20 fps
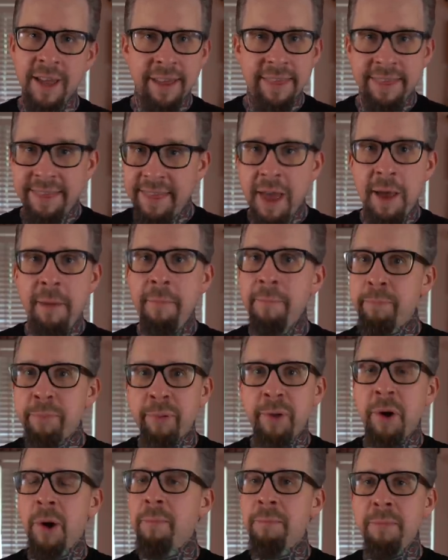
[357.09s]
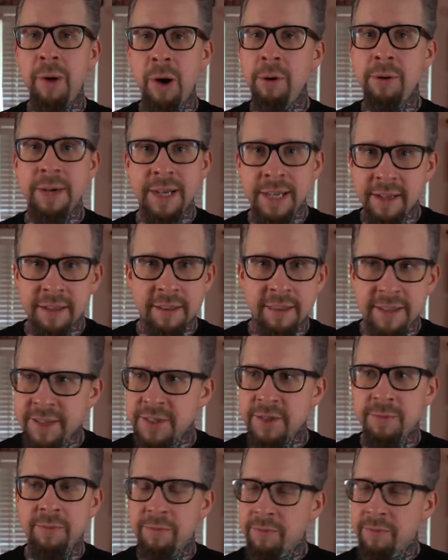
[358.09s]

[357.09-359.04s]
them promoting promoting this